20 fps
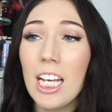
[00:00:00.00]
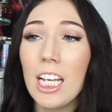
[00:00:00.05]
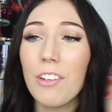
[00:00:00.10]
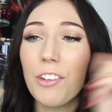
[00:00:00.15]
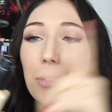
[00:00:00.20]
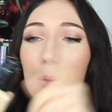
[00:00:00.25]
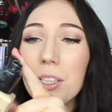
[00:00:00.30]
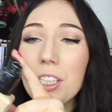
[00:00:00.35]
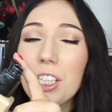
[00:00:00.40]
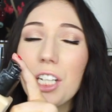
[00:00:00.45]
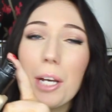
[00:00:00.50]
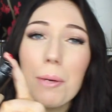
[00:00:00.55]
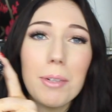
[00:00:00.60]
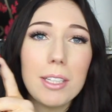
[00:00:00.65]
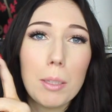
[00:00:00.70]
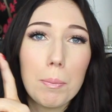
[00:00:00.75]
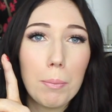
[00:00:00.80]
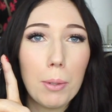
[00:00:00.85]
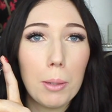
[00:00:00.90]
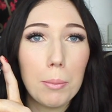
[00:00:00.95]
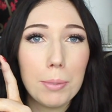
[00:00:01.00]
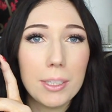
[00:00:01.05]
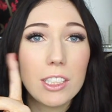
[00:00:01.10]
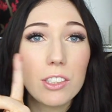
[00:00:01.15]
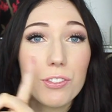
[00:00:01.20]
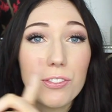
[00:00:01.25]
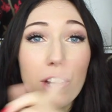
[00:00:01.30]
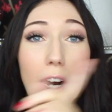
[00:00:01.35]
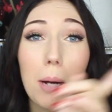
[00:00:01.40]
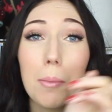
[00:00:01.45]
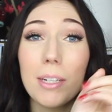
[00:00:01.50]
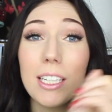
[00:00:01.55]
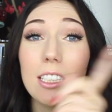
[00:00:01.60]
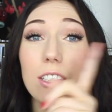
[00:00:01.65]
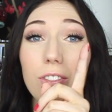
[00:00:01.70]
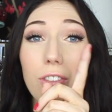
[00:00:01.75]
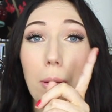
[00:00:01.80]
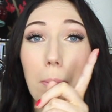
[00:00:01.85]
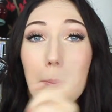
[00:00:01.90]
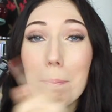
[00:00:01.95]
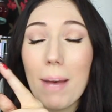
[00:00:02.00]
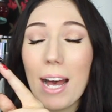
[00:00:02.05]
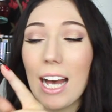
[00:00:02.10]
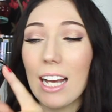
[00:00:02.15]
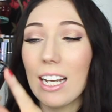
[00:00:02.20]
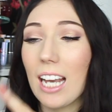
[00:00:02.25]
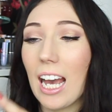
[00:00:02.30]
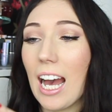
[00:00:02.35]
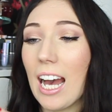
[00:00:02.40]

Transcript: If you want to know where the pump is from, it's from MAC